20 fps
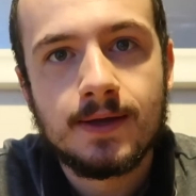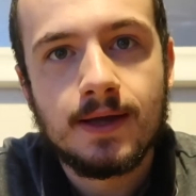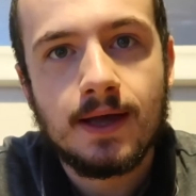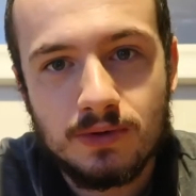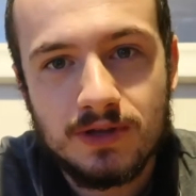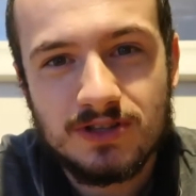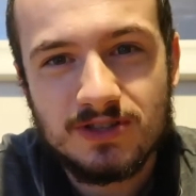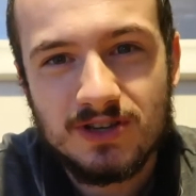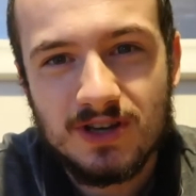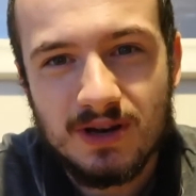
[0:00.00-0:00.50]

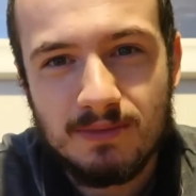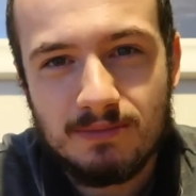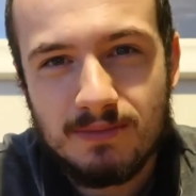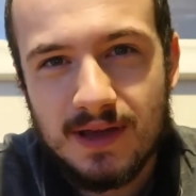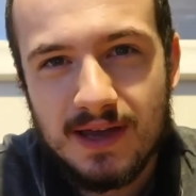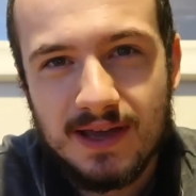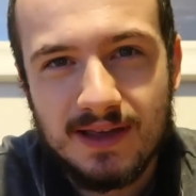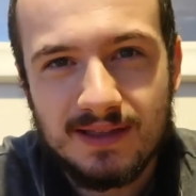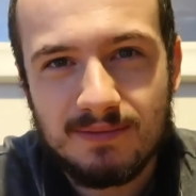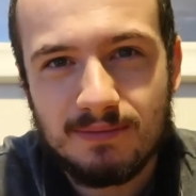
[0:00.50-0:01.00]
It's gonna
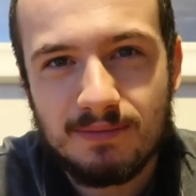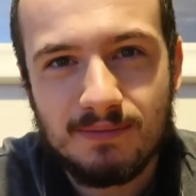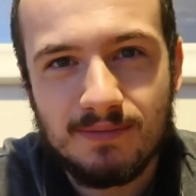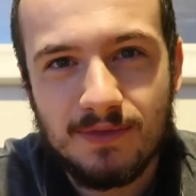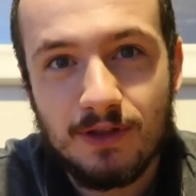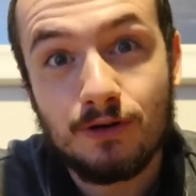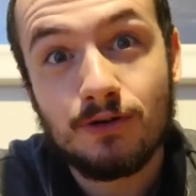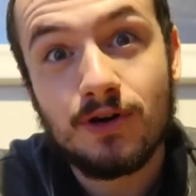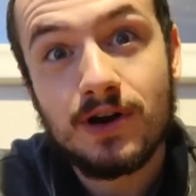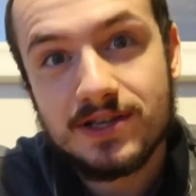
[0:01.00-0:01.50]
make
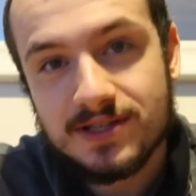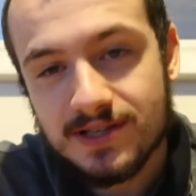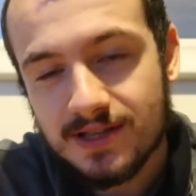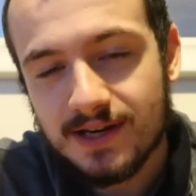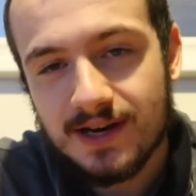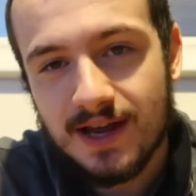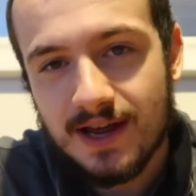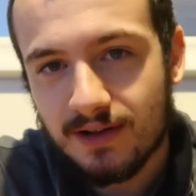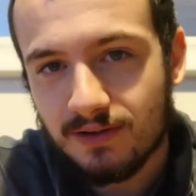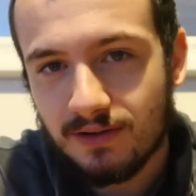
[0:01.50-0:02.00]
the rest of
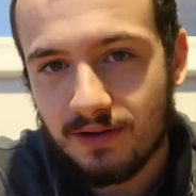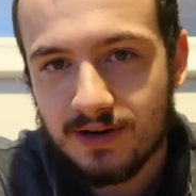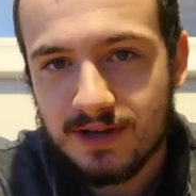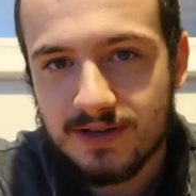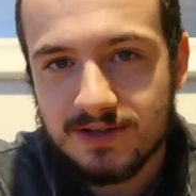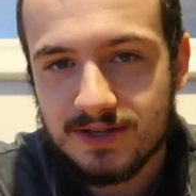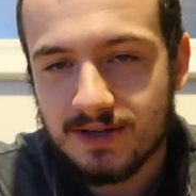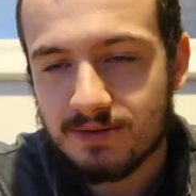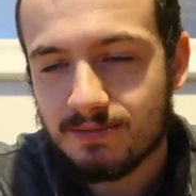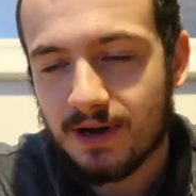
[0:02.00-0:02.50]
the day a lot
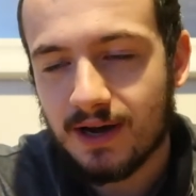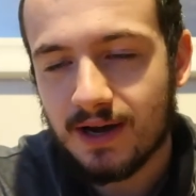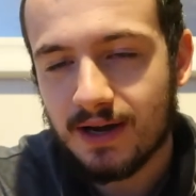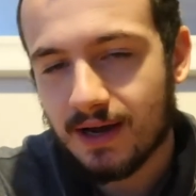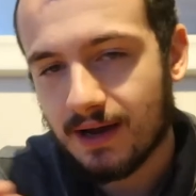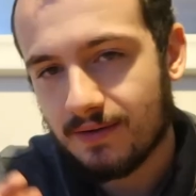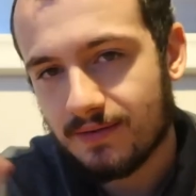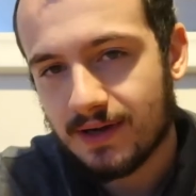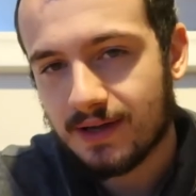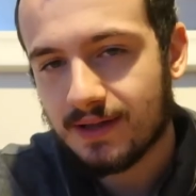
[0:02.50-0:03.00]
easier by
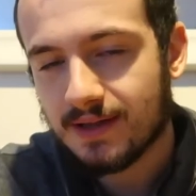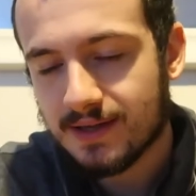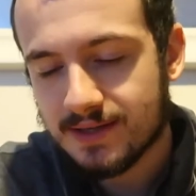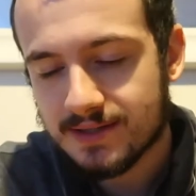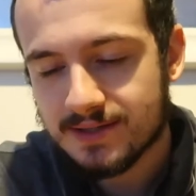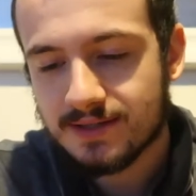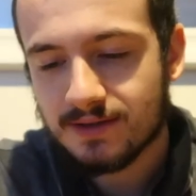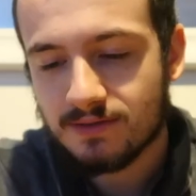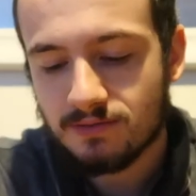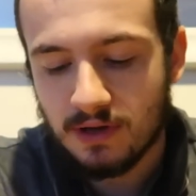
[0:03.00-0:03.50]
having
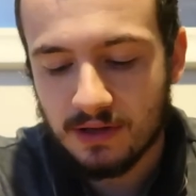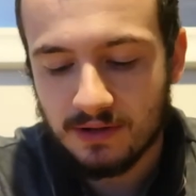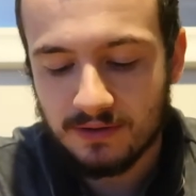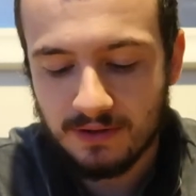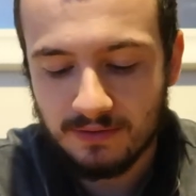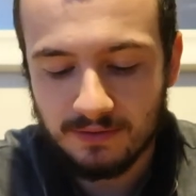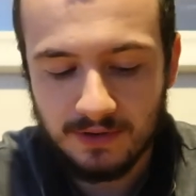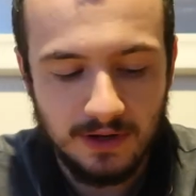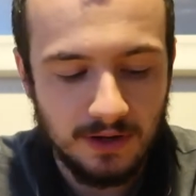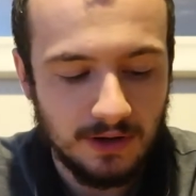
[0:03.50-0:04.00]
this
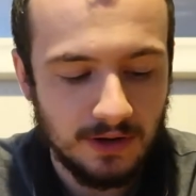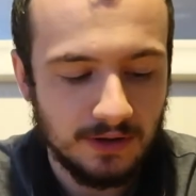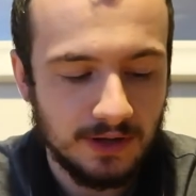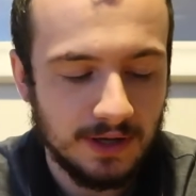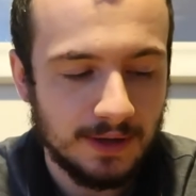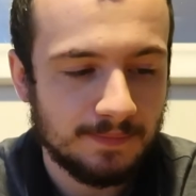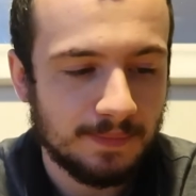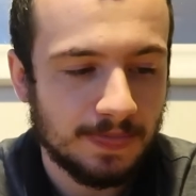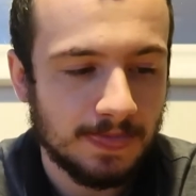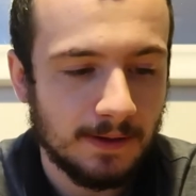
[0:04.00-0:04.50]
relatively
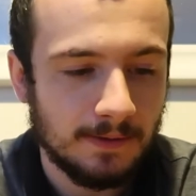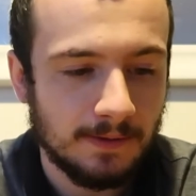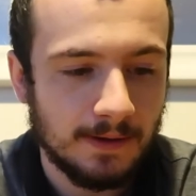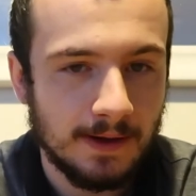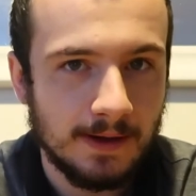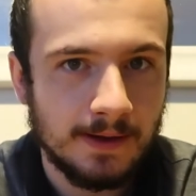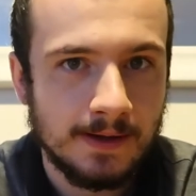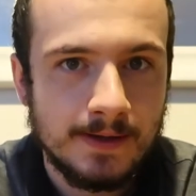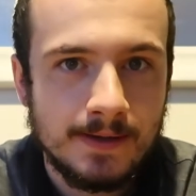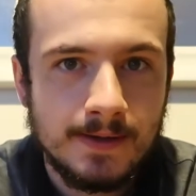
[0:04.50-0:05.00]
early,
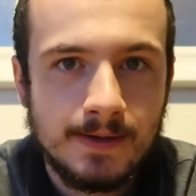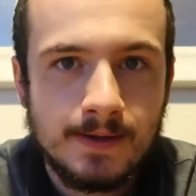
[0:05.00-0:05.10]
okay?